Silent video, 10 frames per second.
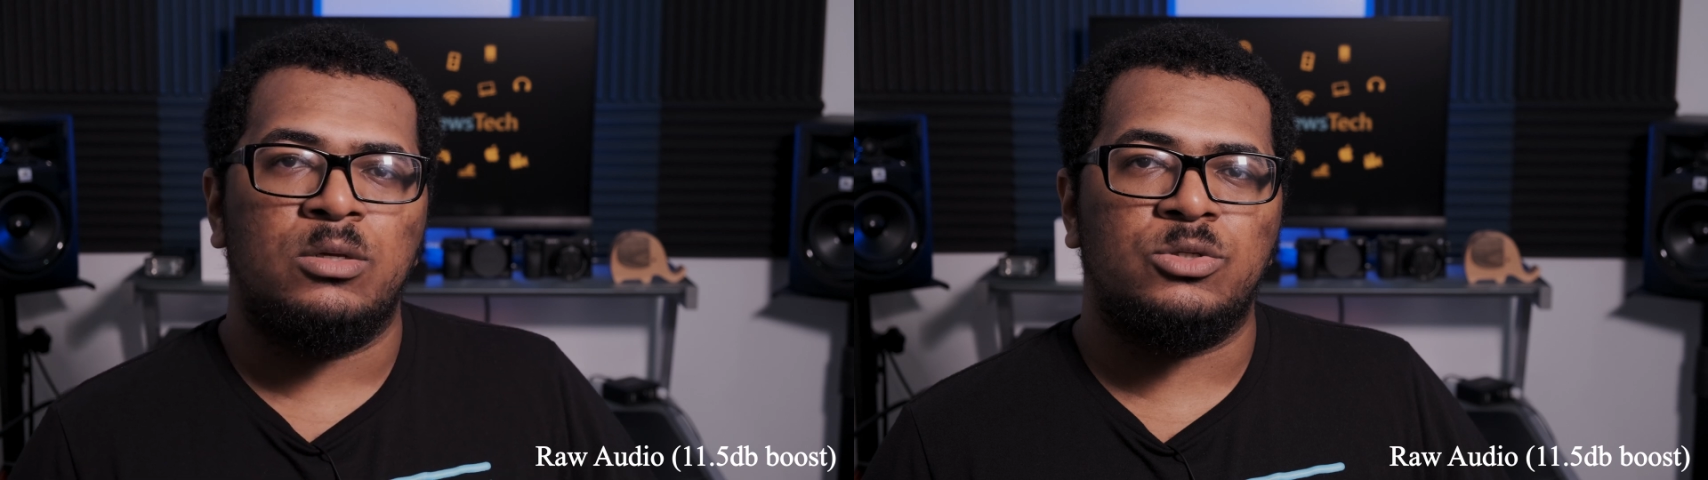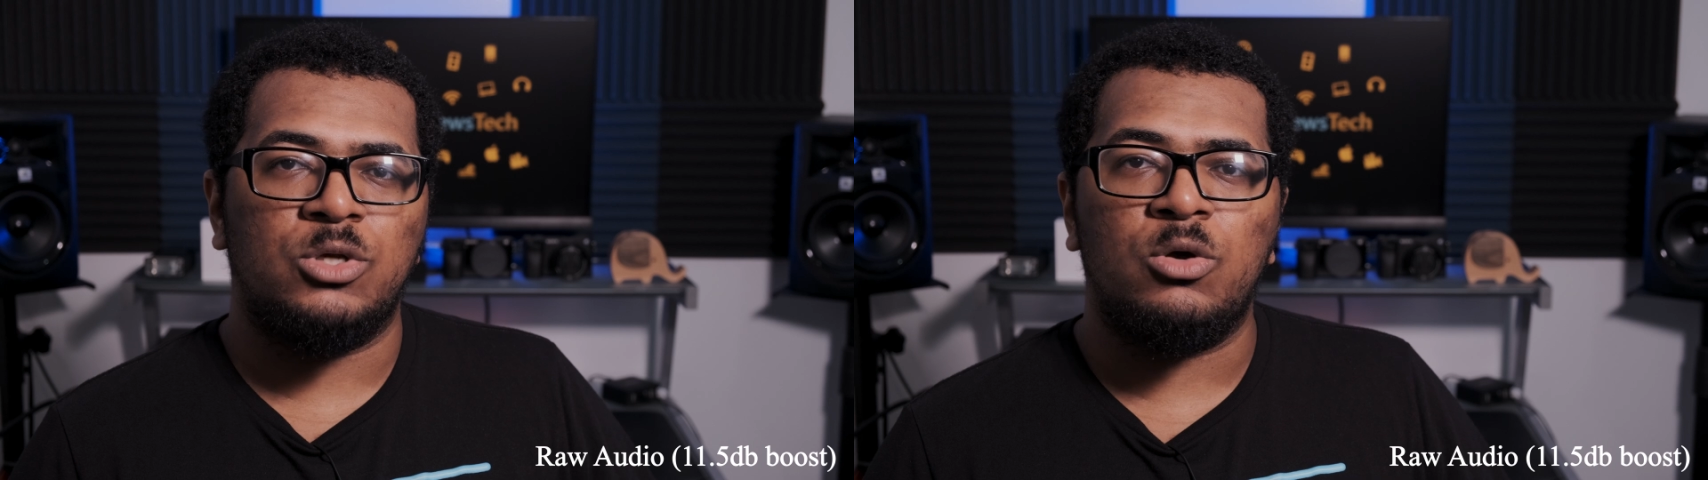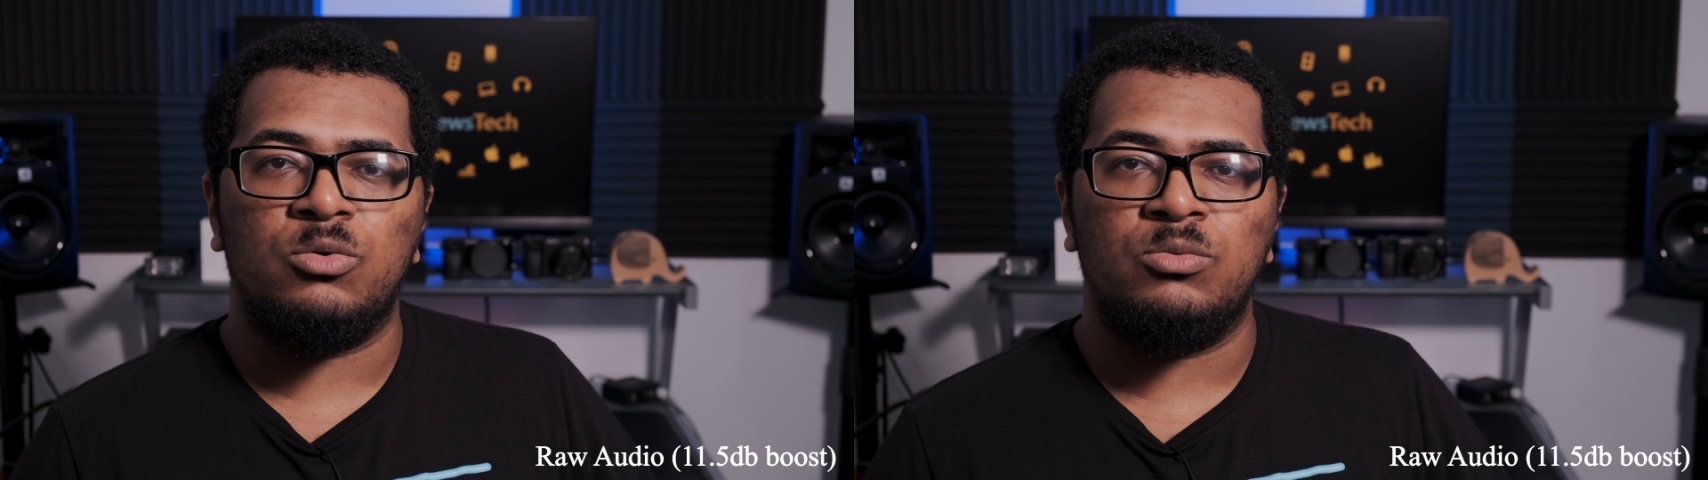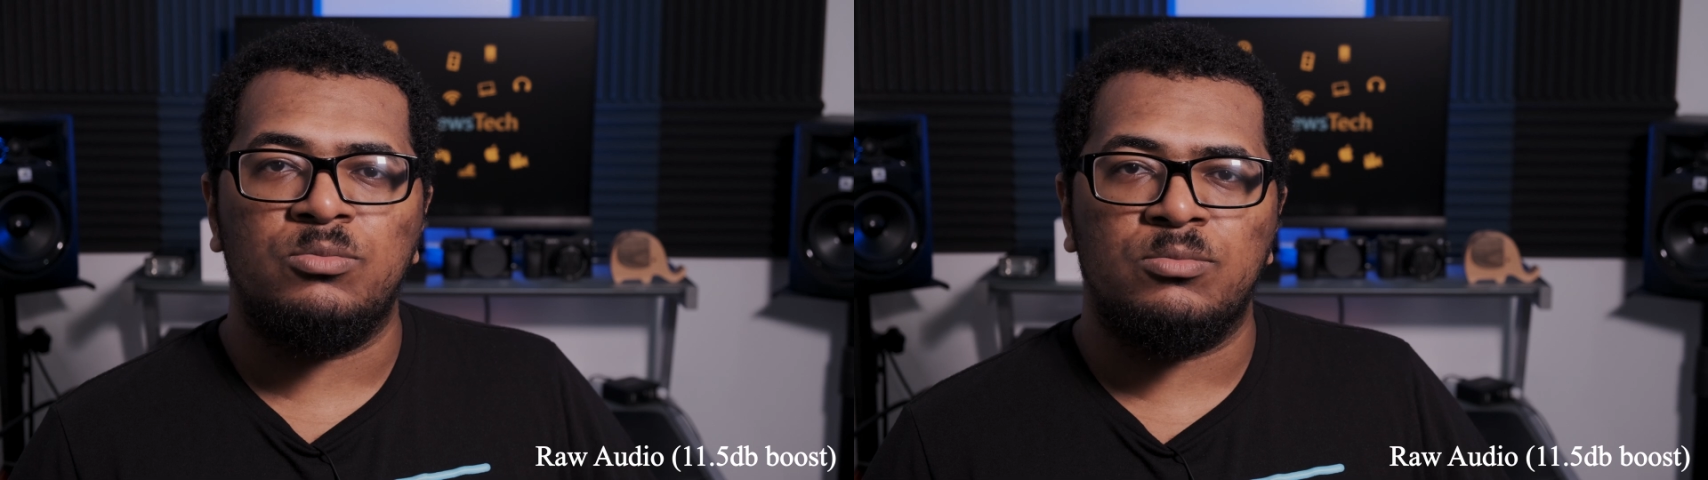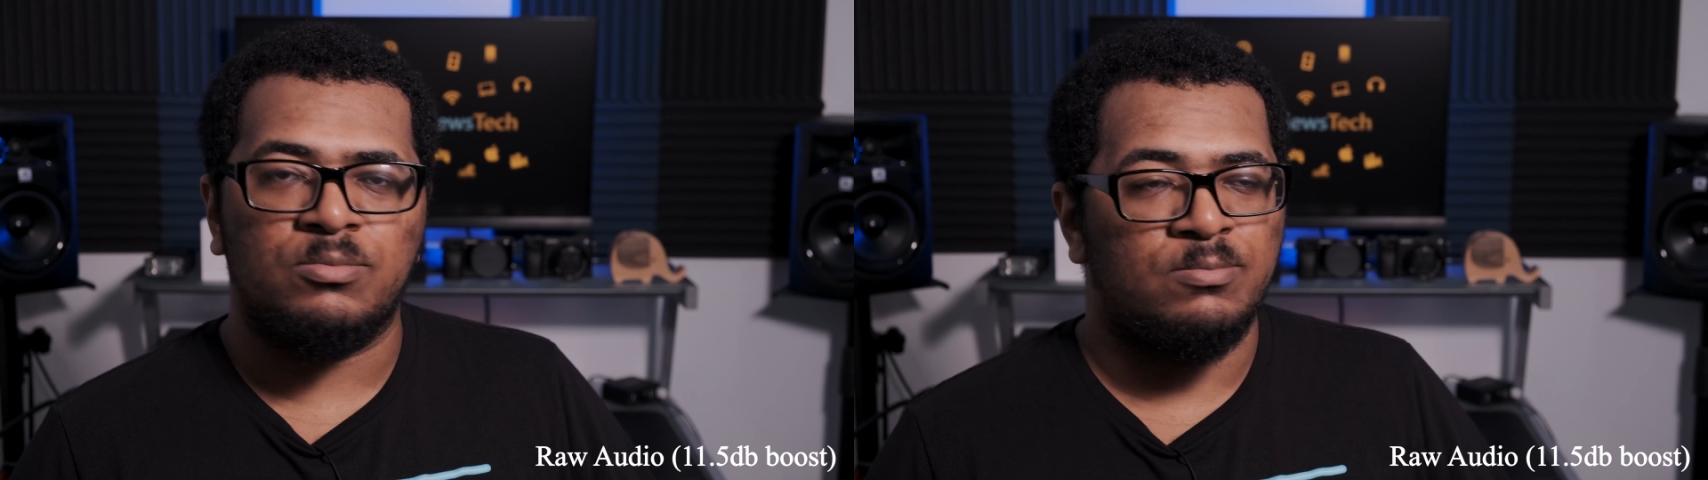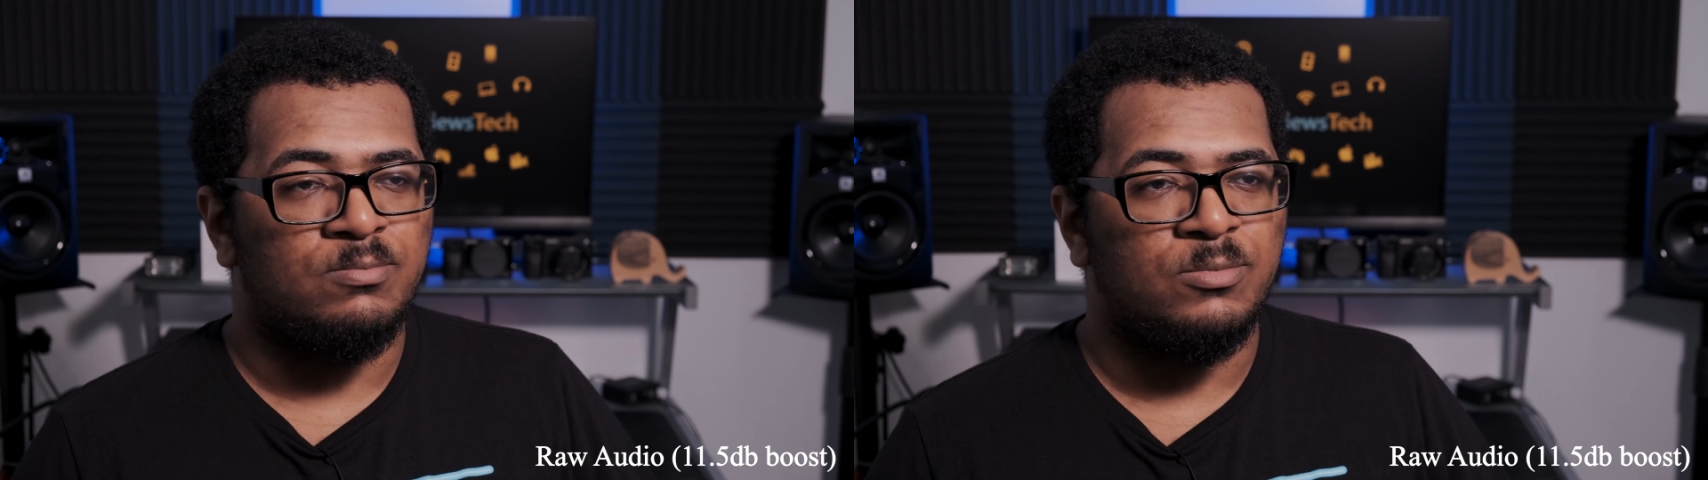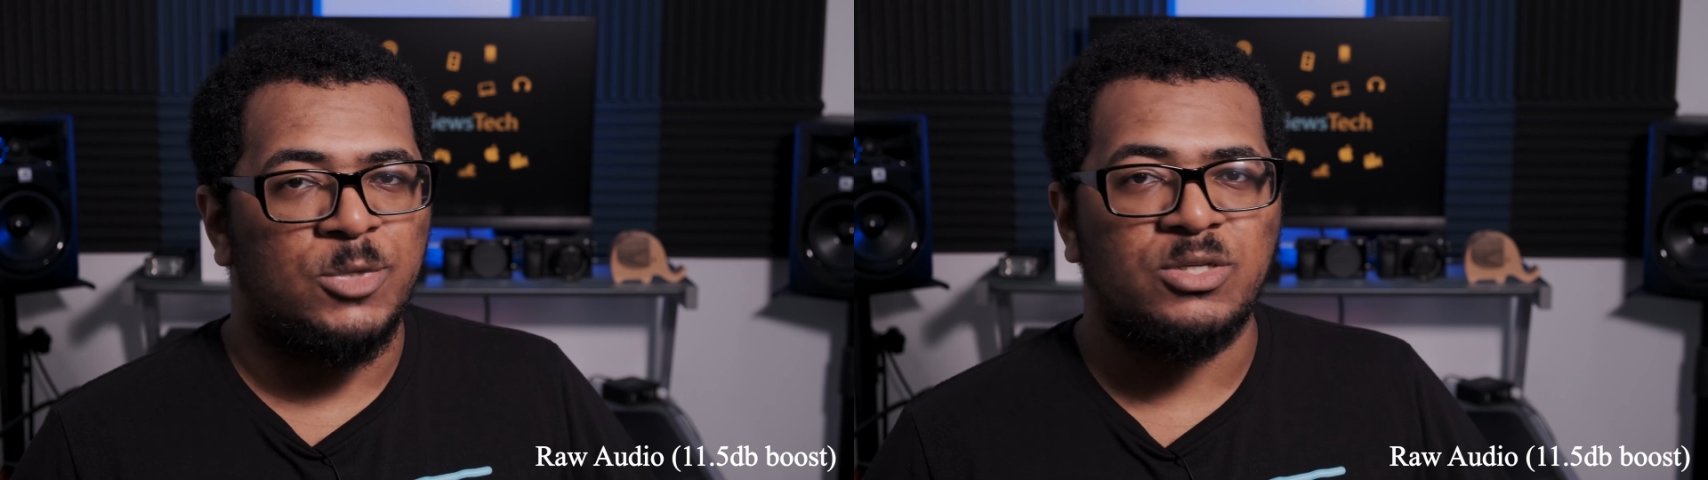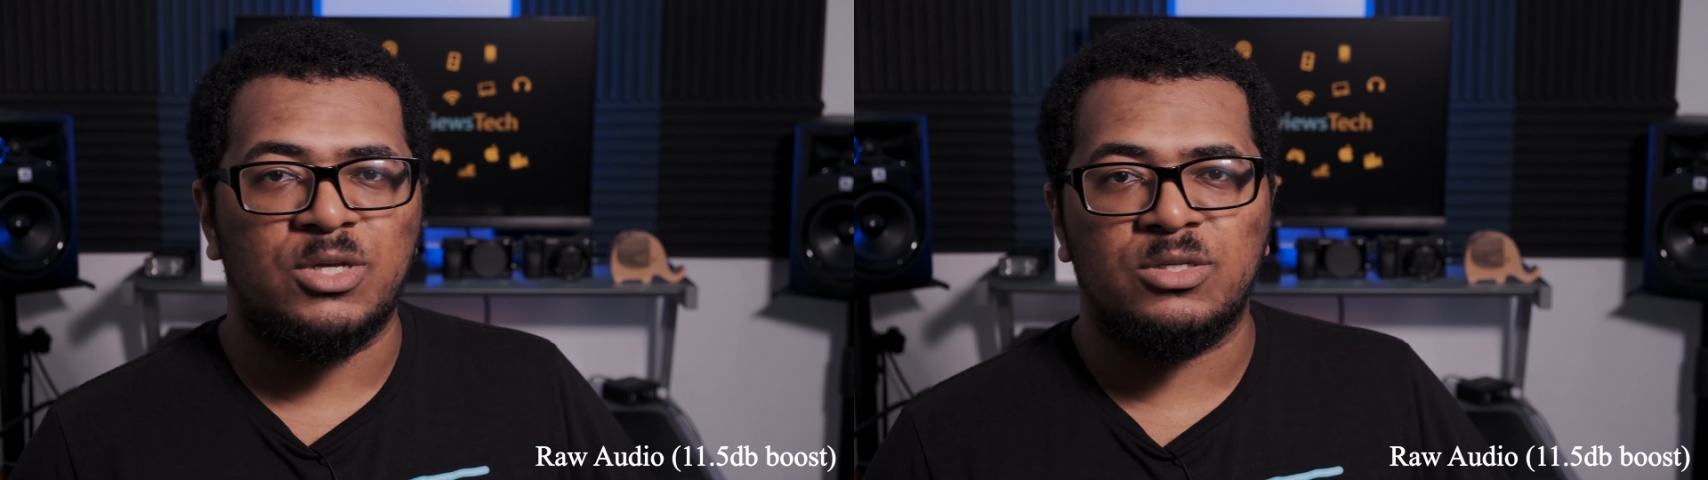So
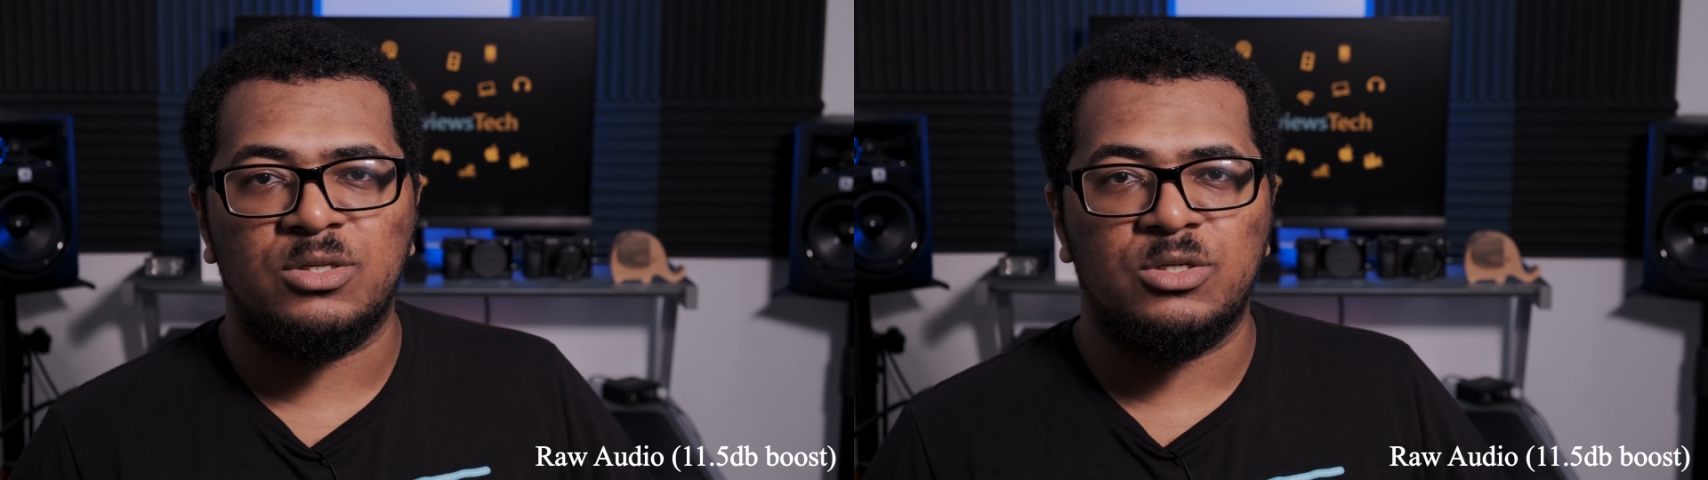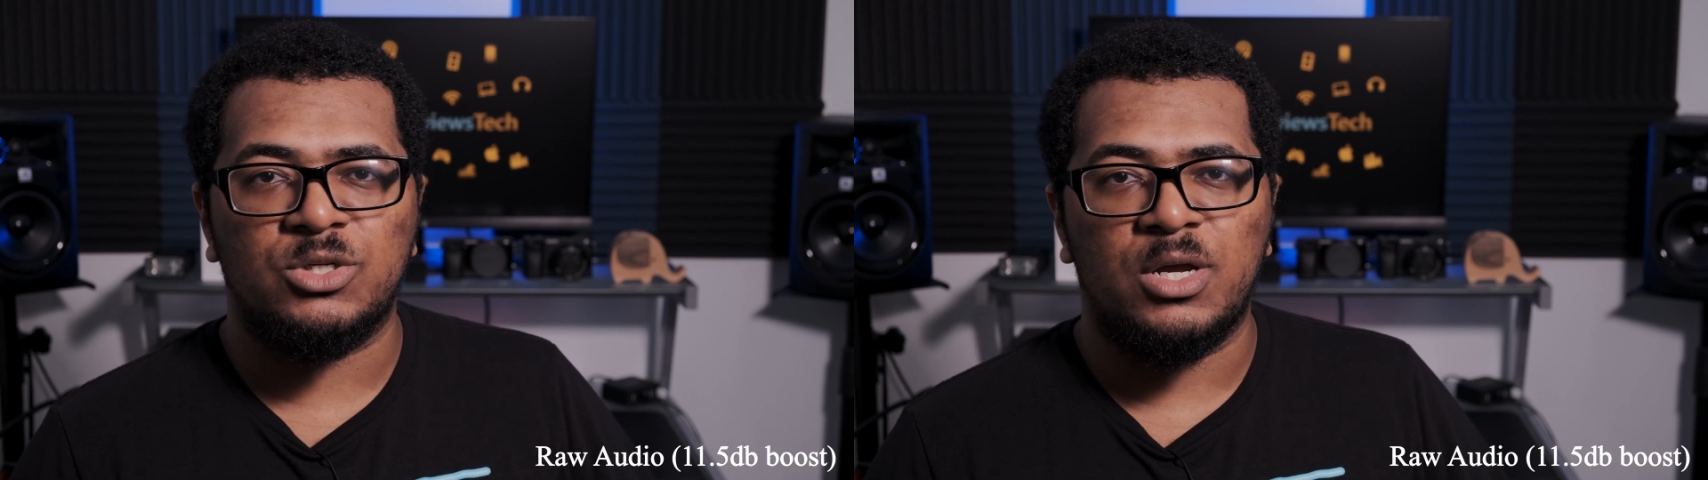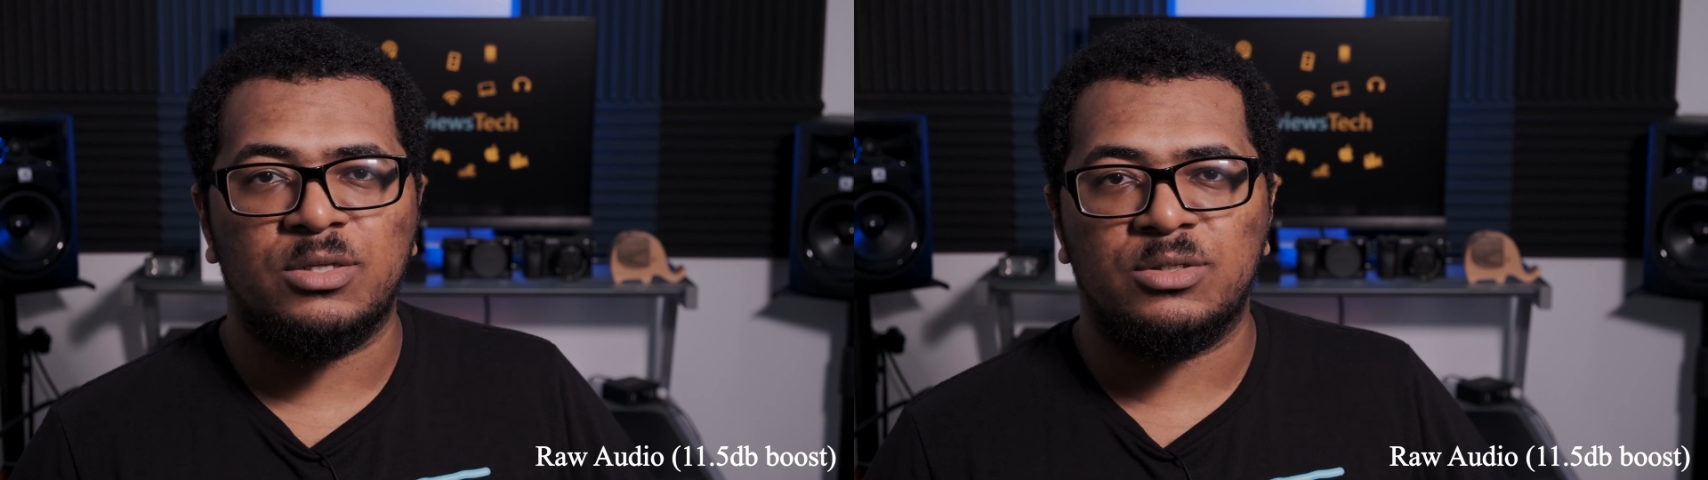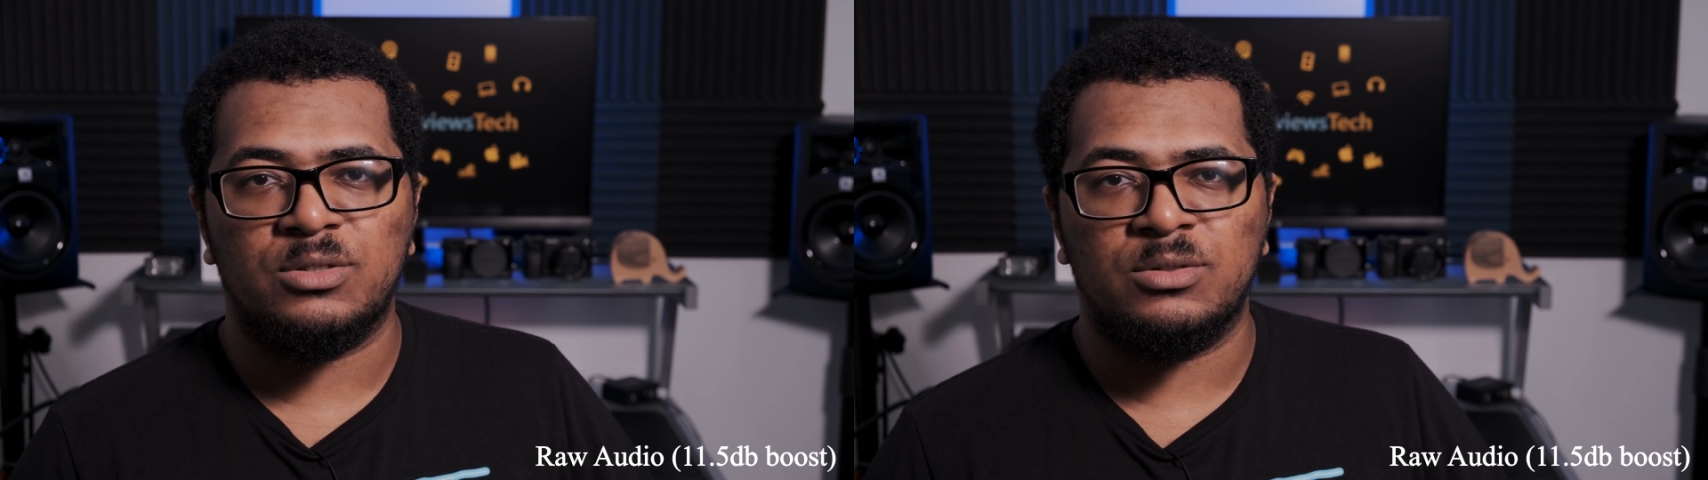let's get to the shots.